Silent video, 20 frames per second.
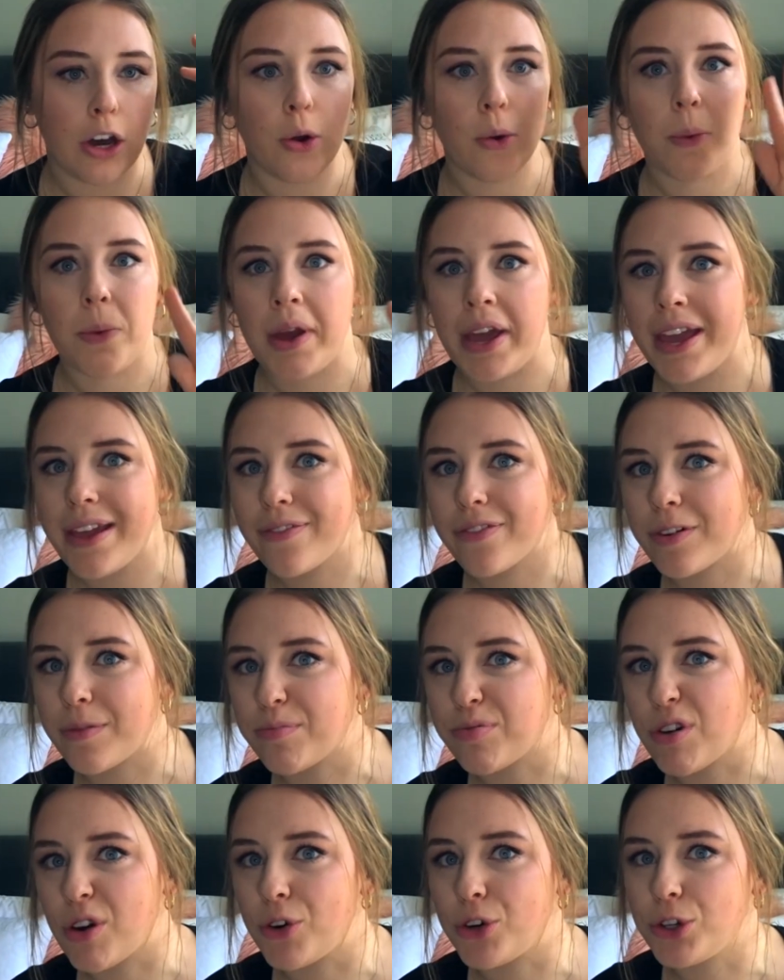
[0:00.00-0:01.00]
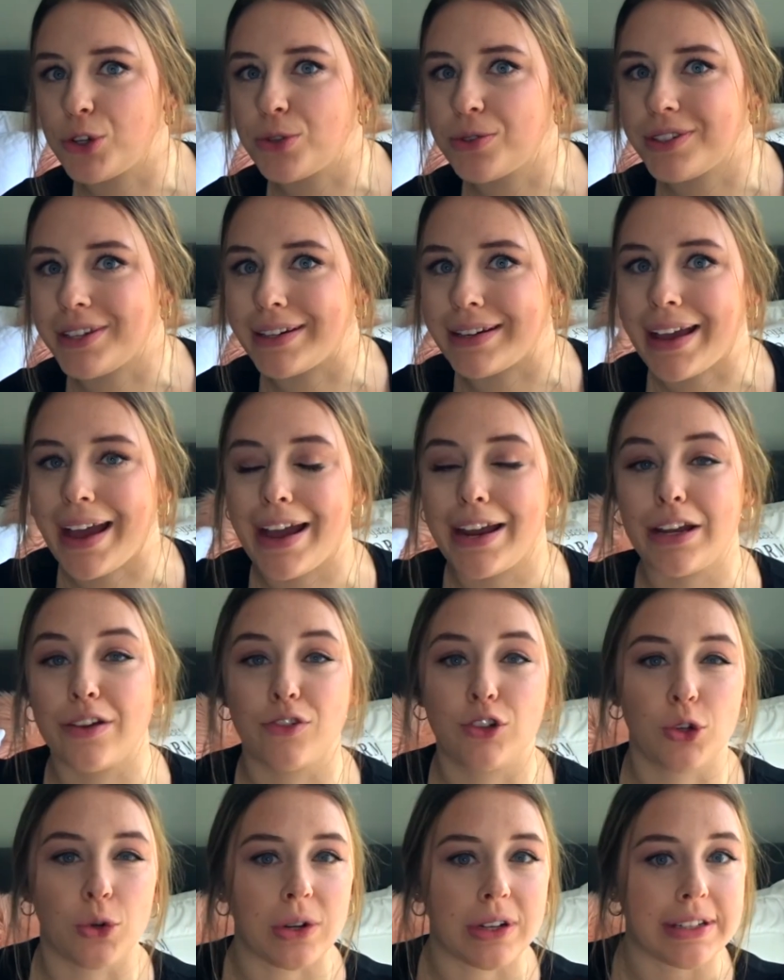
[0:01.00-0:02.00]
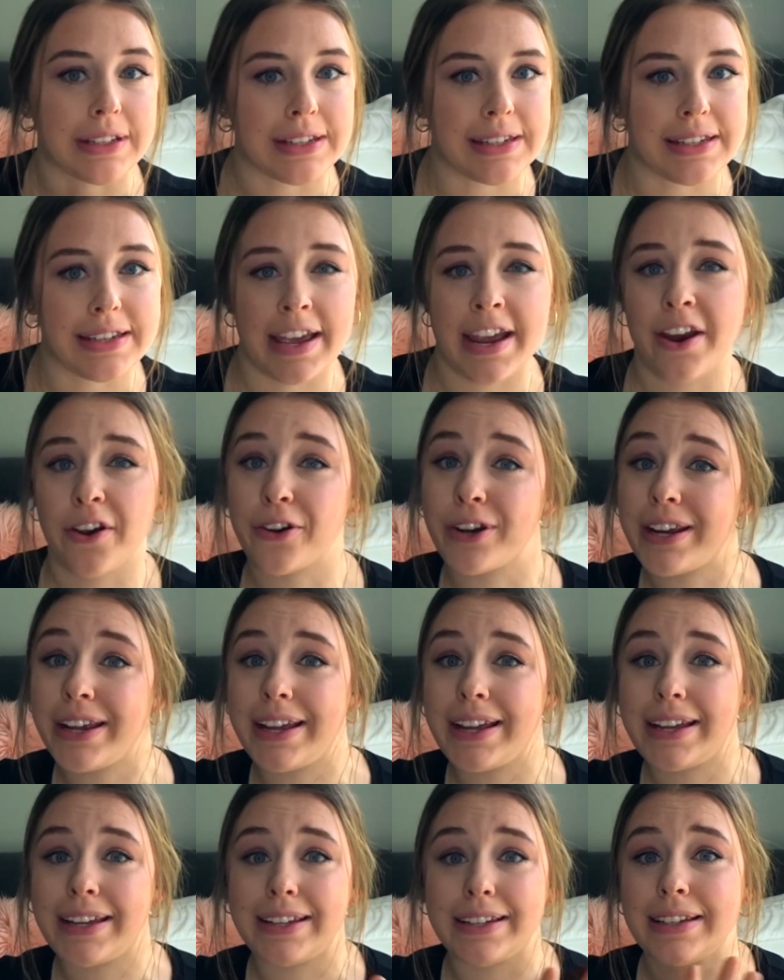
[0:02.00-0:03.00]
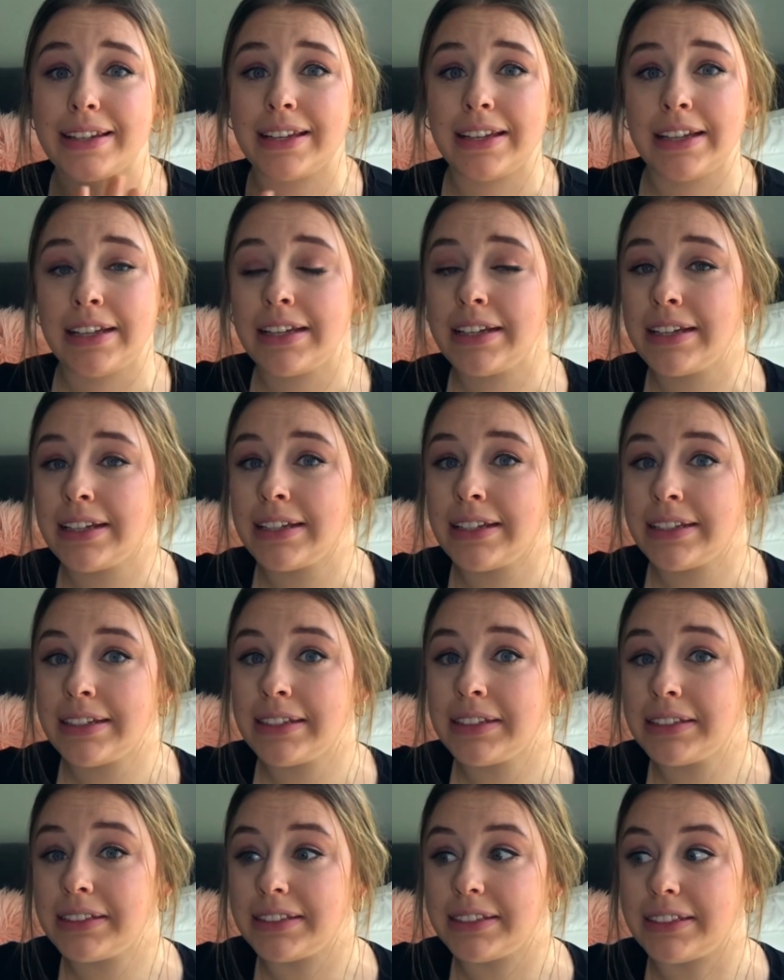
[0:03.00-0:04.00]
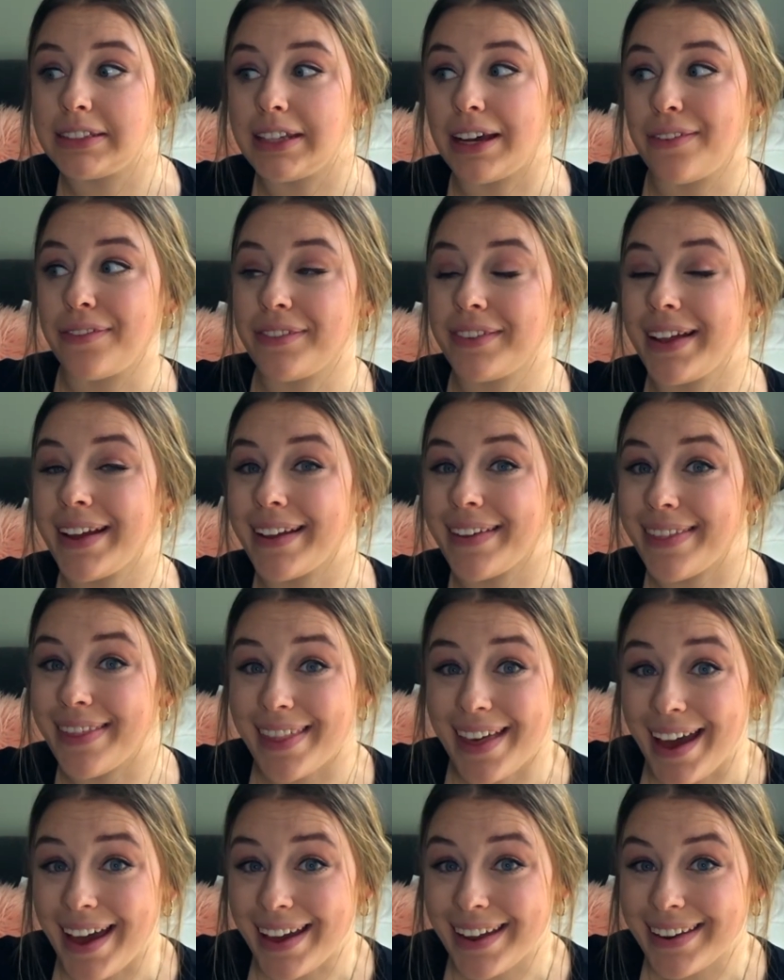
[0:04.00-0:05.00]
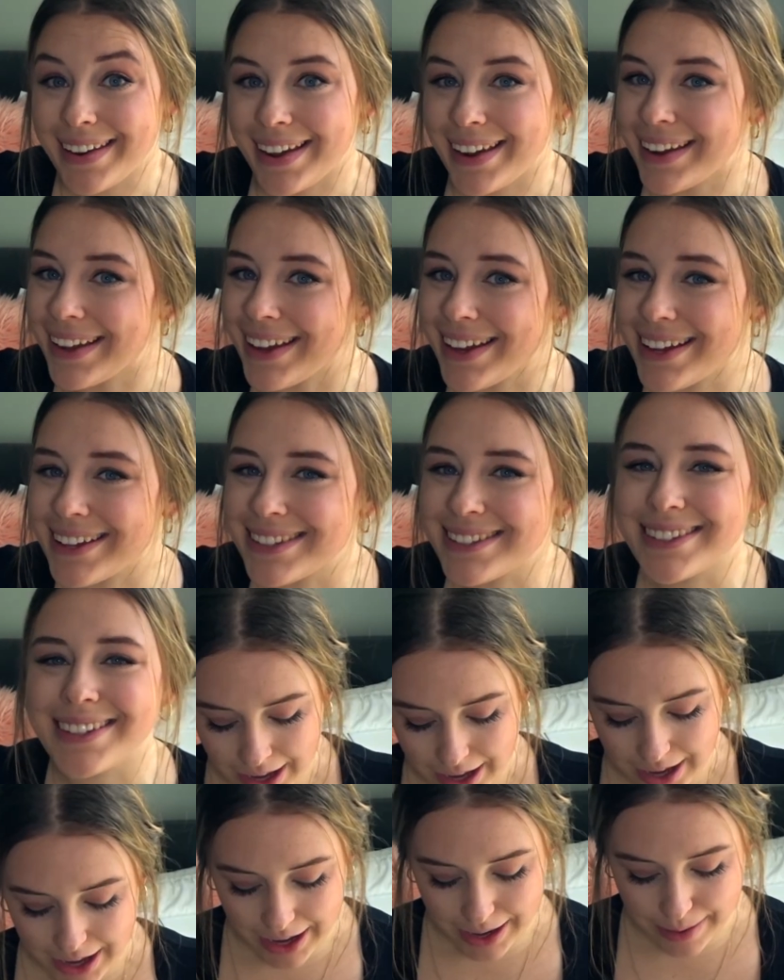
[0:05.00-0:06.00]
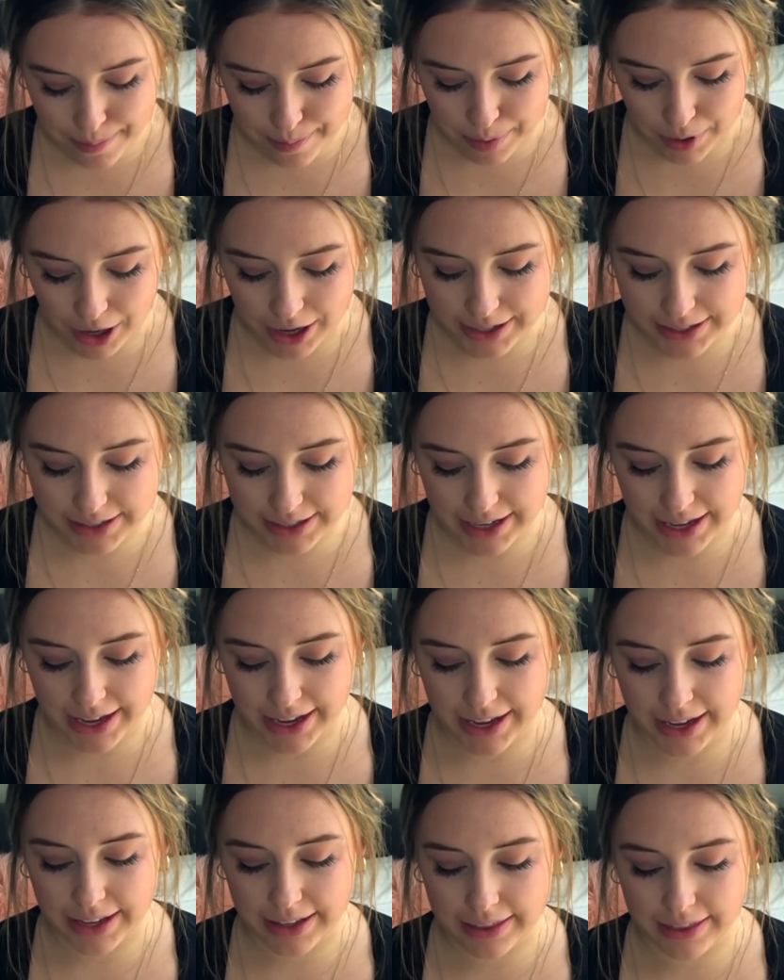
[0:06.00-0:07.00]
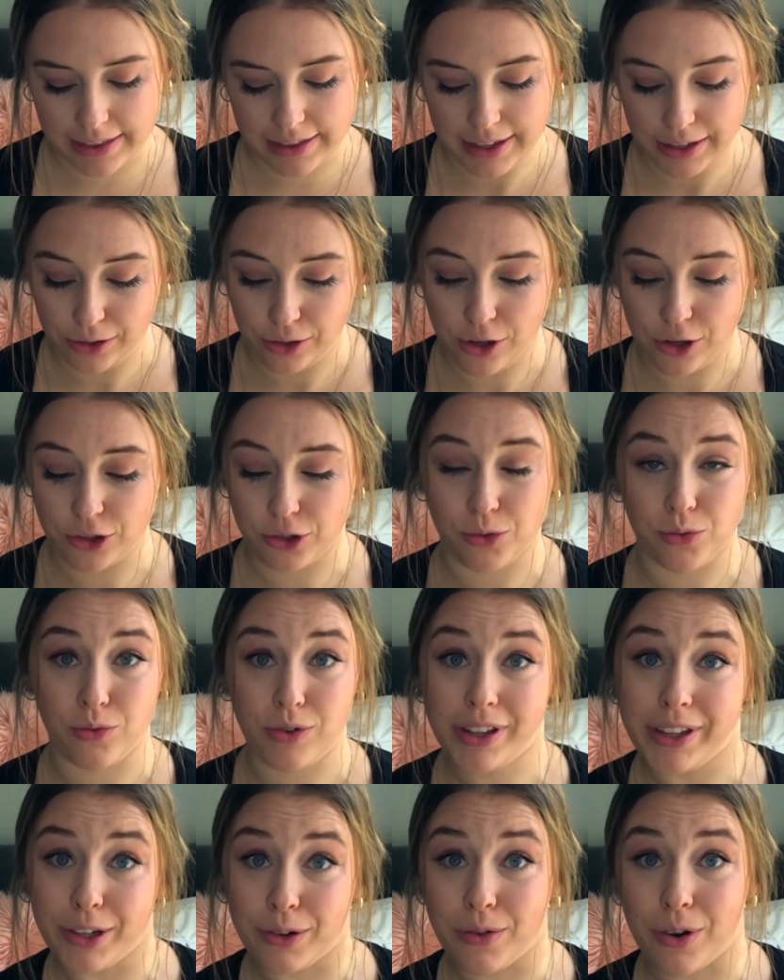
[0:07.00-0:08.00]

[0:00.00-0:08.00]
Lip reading: away from produce and kind of towards dairy and stuff like that, I guess. I bought it looks really